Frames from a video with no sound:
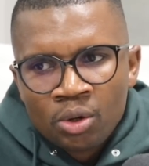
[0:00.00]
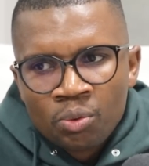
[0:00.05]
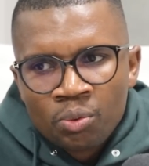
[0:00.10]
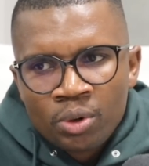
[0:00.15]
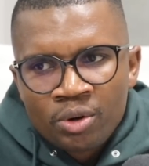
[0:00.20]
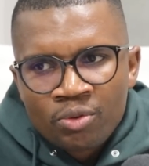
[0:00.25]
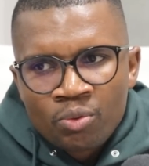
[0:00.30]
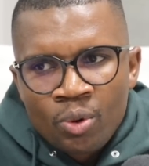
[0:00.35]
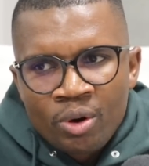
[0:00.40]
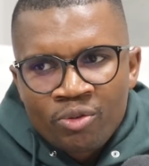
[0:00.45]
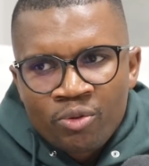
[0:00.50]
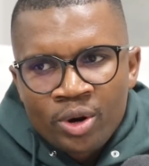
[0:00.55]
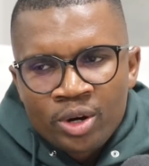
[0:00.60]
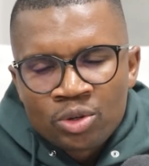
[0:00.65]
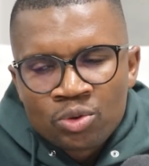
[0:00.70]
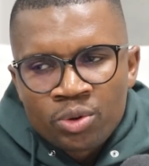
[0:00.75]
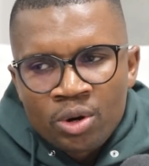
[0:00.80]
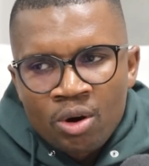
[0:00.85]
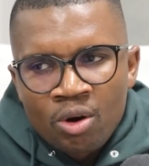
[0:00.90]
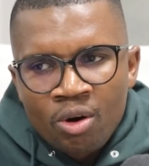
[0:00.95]
We
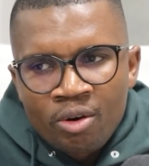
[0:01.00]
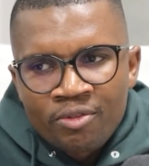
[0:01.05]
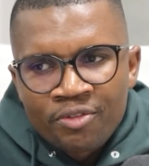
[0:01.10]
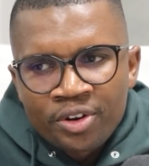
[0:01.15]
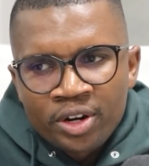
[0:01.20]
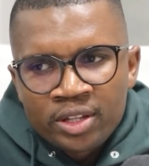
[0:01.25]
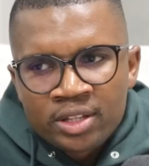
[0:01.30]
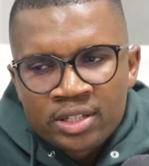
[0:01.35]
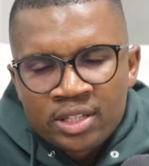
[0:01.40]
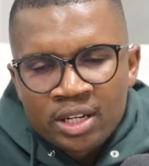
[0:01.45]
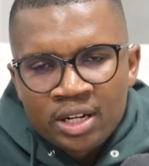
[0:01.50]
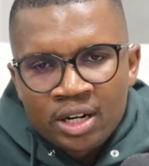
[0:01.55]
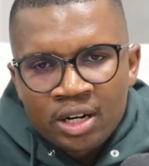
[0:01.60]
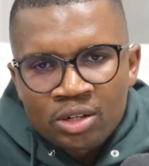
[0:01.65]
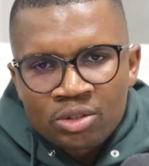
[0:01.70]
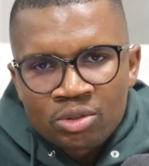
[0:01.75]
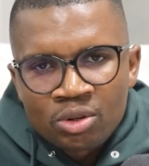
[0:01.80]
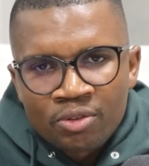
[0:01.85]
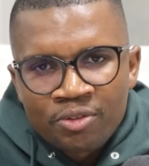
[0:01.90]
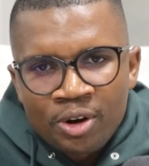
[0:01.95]
went to our conference, and
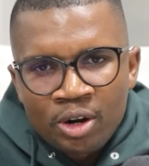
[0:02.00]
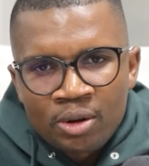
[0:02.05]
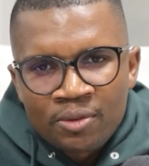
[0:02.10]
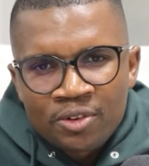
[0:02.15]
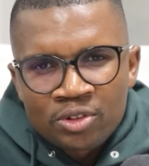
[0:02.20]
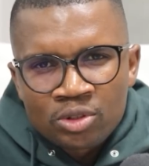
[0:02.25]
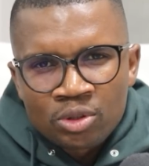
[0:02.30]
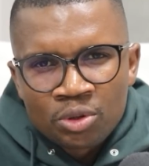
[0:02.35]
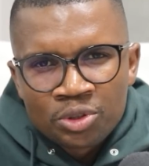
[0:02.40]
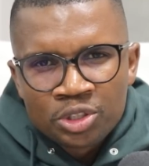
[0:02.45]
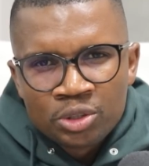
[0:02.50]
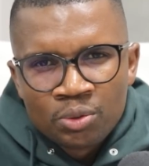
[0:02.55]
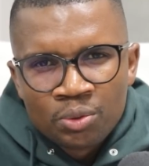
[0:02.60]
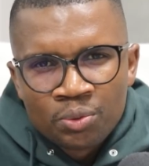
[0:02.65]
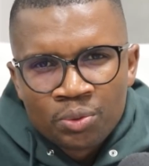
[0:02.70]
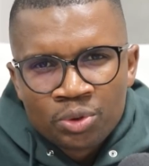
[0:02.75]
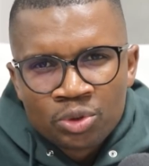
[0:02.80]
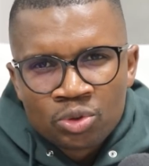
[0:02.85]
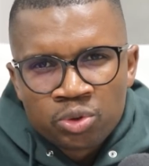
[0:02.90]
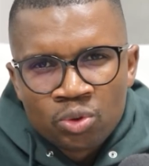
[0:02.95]
part of the
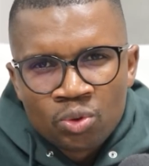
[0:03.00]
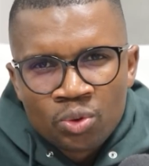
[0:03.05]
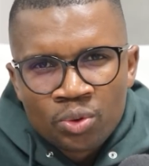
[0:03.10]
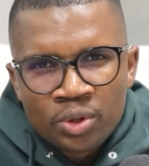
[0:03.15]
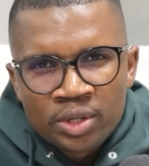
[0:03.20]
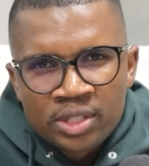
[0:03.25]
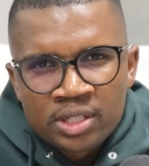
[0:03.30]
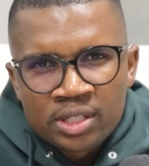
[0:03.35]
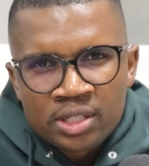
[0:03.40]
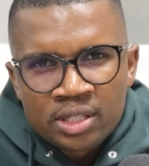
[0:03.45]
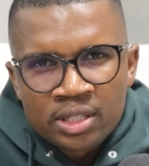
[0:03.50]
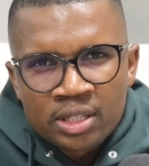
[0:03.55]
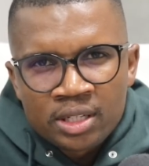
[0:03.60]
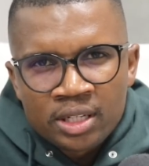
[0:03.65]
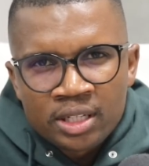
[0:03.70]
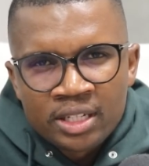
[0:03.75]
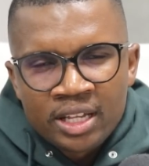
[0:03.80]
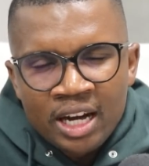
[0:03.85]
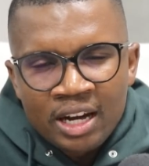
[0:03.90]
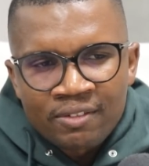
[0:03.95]
resolution we took is
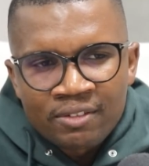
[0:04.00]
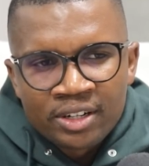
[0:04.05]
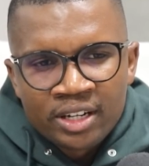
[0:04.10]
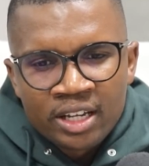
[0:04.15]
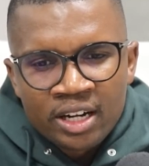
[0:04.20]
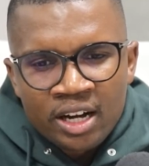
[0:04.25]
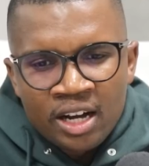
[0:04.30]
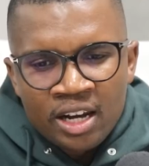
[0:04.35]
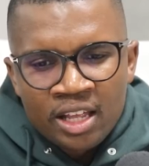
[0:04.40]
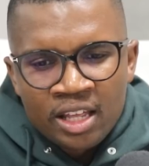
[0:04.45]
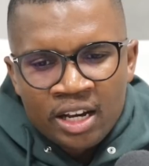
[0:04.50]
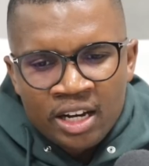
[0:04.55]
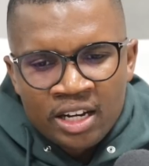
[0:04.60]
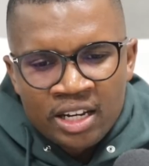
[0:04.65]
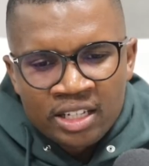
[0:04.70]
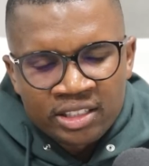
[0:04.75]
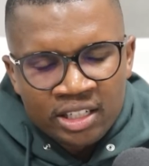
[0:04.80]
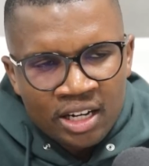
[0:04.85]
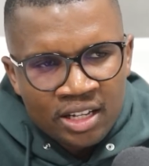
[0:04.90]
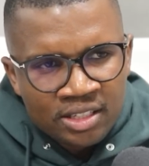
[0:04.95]
the
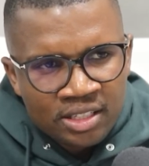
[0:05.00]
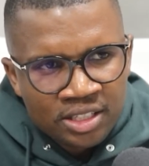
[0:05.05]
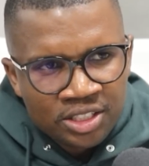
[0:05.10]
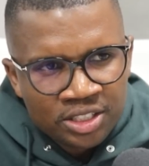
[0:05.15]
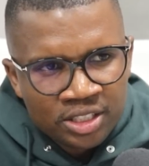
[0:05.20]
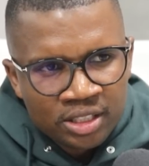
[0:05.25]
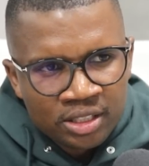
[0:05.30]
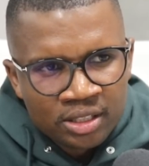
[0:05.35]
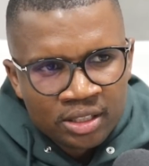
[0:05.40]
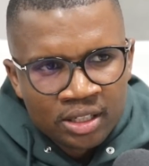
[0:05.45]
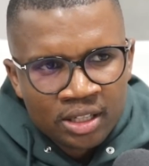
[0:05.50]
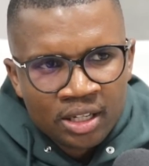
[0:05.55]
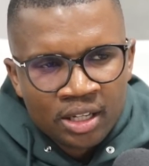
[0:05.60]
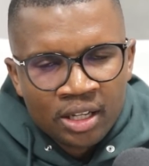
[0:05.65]
reindustrialization.